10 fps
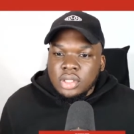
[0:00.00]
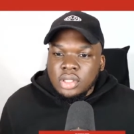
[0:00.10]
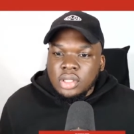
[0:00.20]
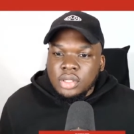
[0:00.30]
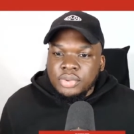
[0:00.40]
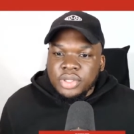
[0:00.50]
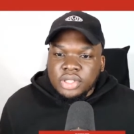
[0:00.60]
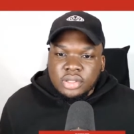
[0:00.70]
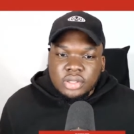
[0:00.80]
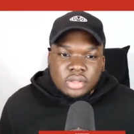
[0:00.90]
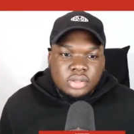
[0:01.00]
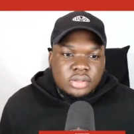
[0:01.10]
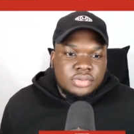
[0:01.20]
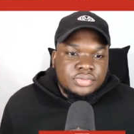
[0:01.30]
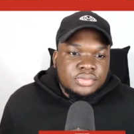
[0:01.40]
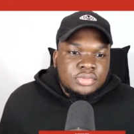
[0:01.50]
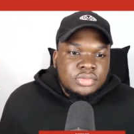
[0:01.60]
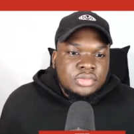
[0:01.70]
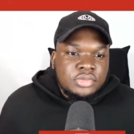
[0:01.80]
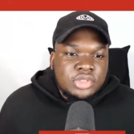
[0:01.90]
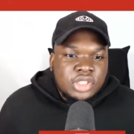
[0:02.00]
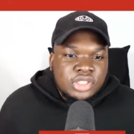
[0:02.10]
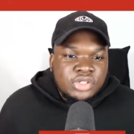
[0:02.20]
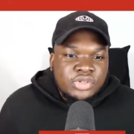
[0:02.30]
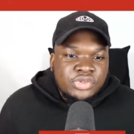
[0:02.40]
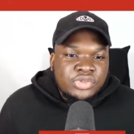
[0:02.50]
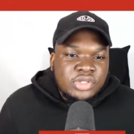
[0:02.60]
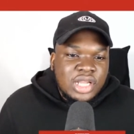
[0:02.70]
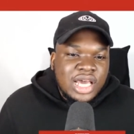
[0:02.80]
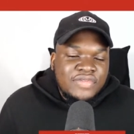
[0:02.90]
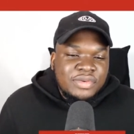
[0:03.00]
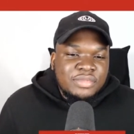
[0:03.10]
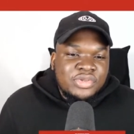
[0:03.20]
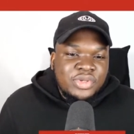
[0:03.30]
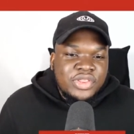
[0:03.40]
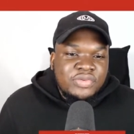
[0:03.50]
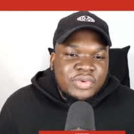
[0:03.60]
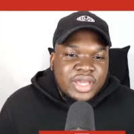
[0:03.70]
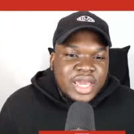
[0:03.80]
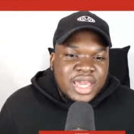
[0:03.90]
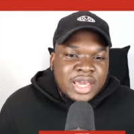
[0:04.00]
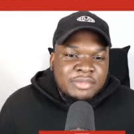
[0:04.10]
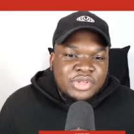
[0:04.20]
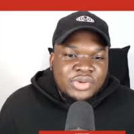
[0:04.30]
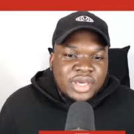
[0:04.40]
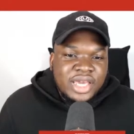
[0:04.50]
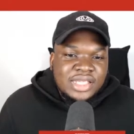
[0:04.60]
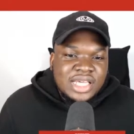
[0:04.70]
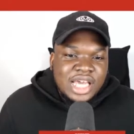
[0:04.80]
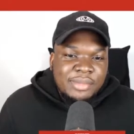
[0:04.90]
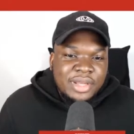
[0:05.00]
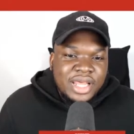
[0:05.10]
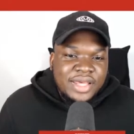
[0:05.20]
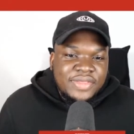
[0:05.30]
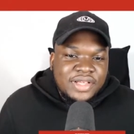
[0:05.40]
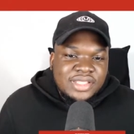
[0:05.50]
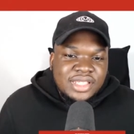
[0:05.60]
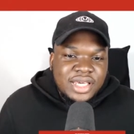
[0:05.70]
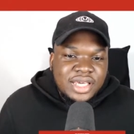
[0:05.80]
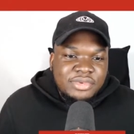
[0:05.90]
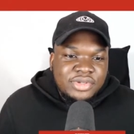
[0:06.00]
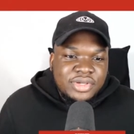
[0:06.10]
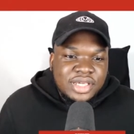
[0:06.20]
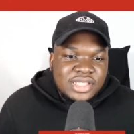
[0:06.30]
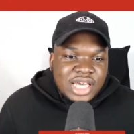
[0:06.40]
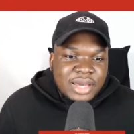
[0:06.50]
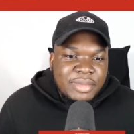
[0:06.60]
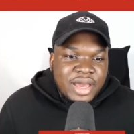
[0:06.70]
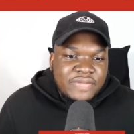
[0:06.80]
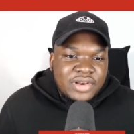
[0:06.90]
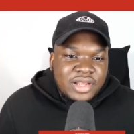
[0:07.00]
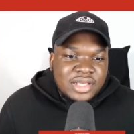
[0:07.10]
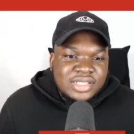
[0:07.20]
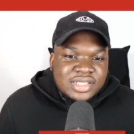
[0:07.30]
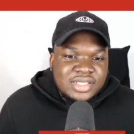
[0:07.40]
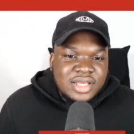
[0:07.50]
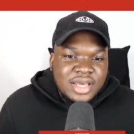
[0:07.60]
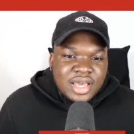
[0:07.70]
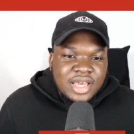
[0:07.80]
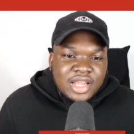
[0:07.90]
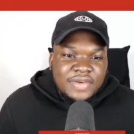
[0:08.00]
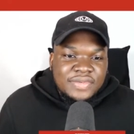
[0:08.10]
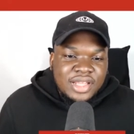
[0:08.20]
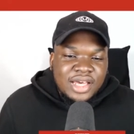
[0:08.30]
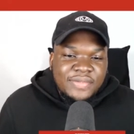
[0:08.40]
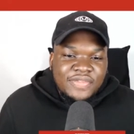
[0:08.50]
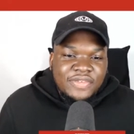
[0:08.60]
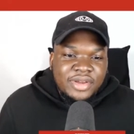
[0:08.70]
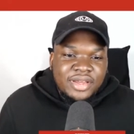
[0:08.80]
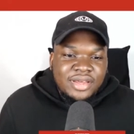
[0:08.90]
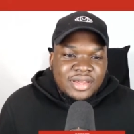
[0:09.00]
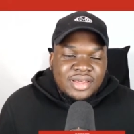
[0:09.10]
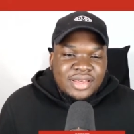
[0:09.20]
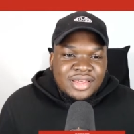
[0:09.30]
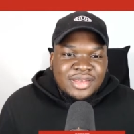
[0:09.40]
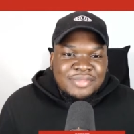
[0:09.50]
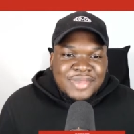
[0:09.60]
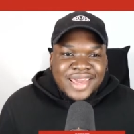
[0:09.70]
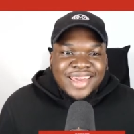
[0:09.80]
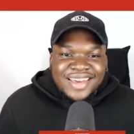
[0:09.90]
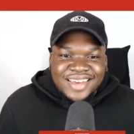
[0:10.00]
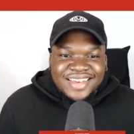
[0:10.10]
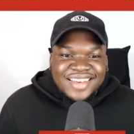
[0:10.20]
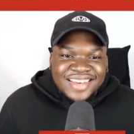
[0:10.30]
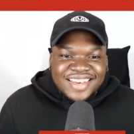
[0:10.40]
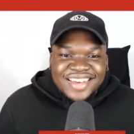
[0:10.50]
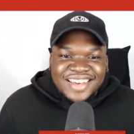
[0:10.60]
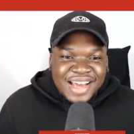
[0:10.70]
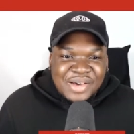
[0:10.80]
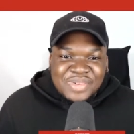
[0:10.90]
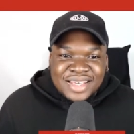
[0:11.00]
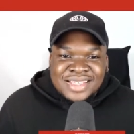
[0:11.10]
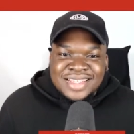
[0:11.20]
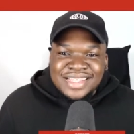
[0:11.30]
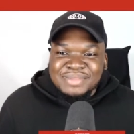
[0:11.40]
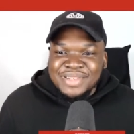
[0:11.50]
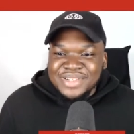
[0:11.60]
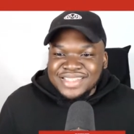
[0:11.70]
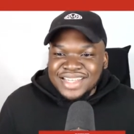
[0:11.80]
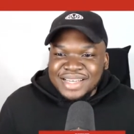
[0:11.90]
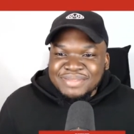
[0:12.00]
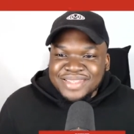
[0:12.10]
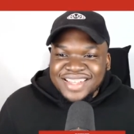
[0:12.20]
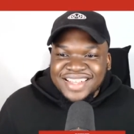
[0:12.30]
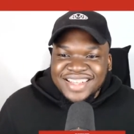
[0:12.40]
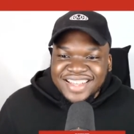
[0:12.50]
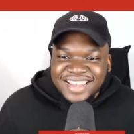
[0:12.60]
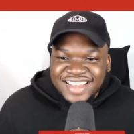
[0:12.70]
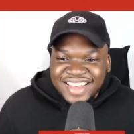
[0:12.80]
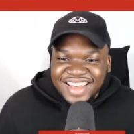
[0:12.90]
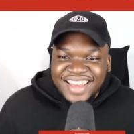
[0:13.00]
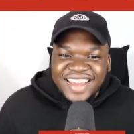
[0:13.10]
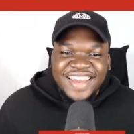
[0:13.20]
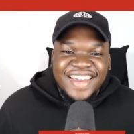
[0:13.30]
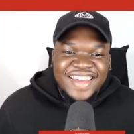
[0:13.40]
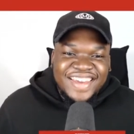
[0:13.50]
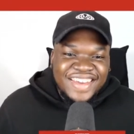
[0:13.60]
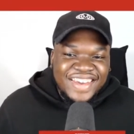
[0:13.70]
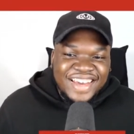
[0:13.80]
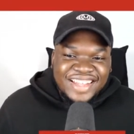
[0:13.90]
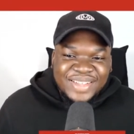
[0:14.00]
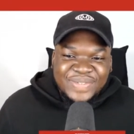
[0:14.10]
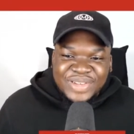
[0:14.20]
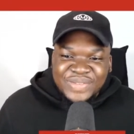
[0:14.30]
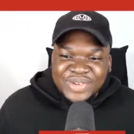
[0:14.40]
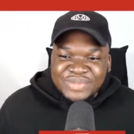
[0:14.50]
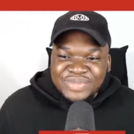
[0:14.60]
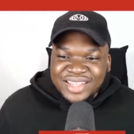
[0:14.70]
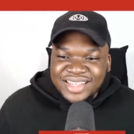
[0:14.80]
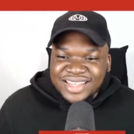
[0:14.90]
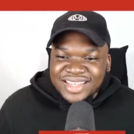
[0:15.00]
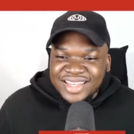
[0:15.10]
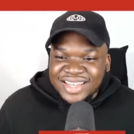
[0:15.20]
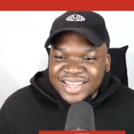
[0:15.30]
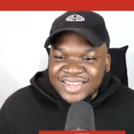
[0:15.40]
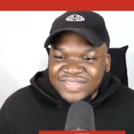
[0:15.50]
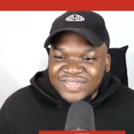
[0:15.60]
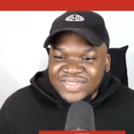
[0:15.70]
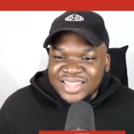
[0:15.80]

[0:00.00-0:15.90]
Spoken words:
Armpit. Just don't do the live in between 3 a.m. UK time and 8:30 a.m. UK time. I have classes, and after that, I'm free. Mate, I'll be asleep those times. Yeah, I definitely wouldn't be. I